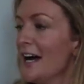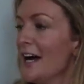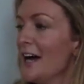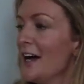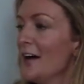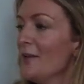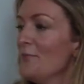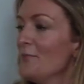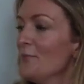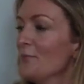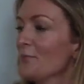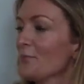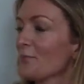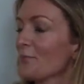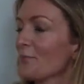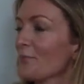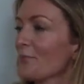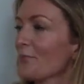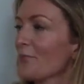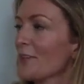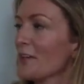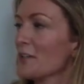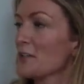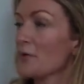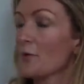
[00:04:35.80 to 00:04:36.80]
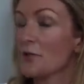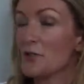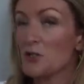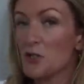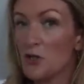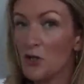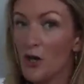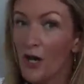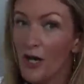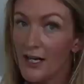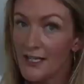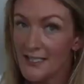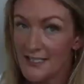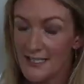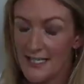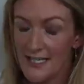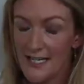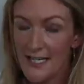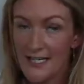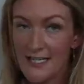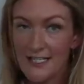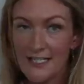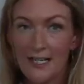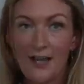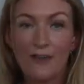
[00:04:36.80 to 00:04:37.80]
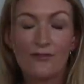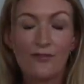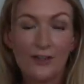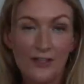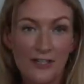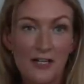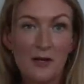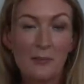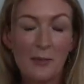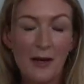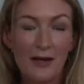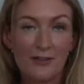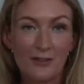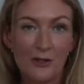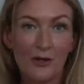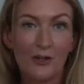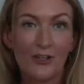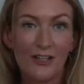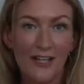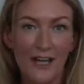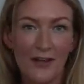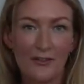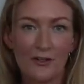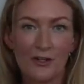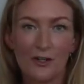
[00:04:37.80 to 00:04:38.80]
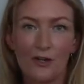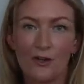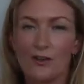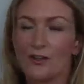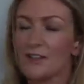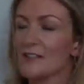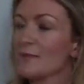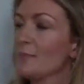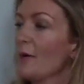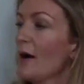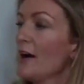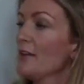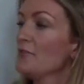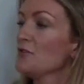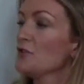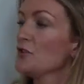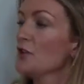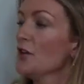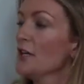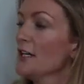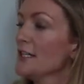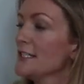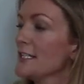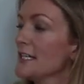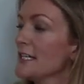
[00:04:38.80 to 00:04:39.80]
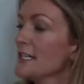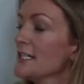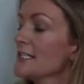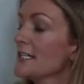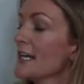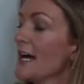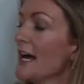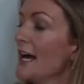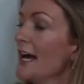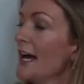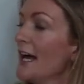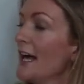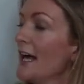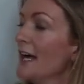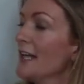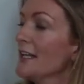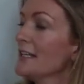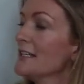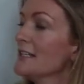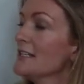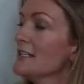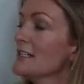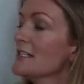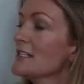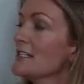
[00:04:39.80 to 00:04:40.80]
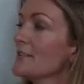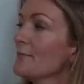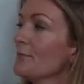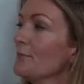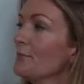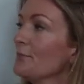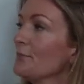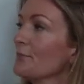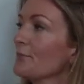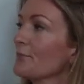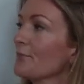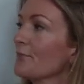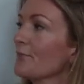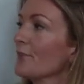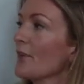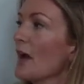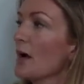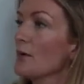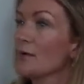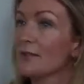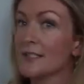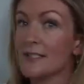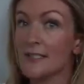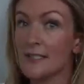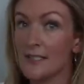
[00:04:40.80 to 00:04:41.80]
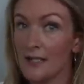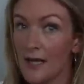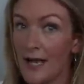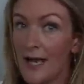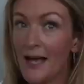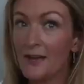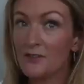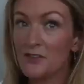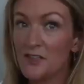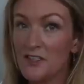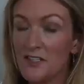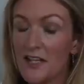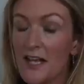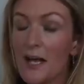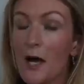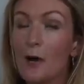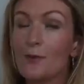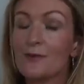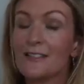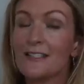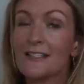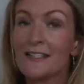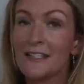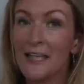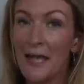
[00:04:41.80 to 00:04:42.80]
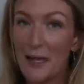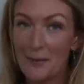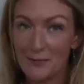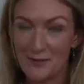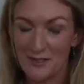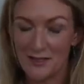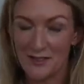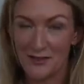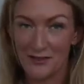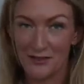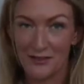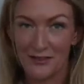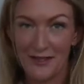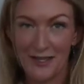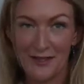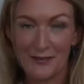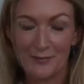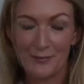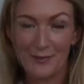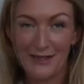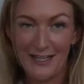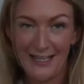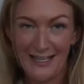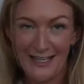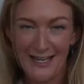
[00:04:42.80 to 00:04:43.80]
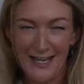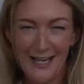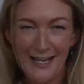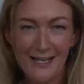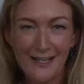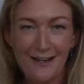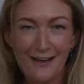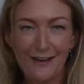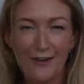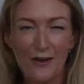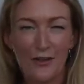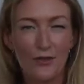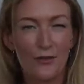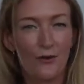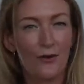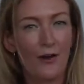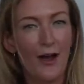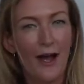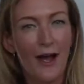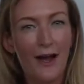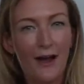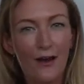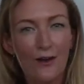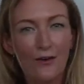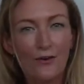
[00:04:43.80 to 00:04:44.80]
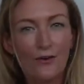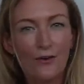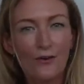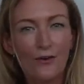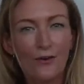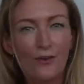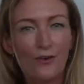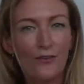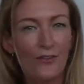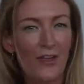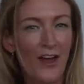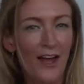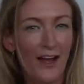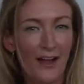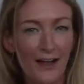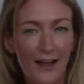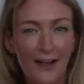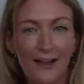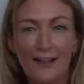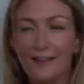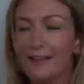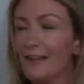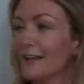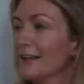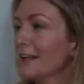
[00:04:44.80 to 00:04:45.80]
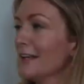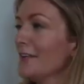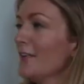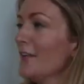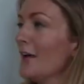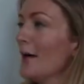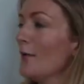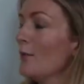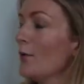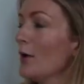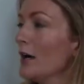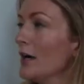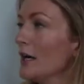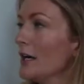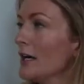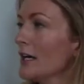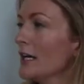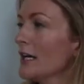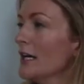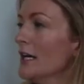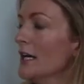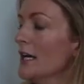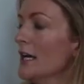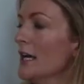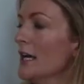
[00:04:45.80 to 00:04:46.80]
So I tried it, I've written about it on Get the Gloss, but I've tried it and I have to say, I was sceptical at the beginning. I thought, how the hell can that work?